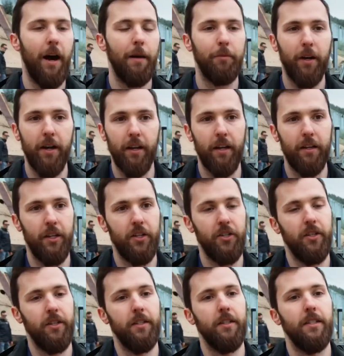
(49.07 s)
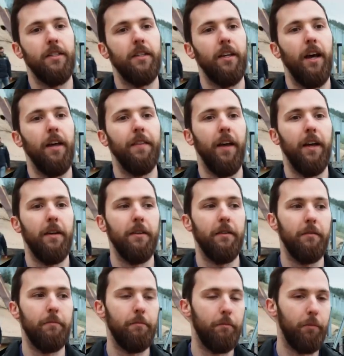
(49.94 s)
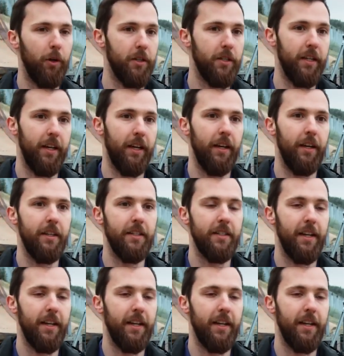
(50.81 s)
operating conditions and then bursting it and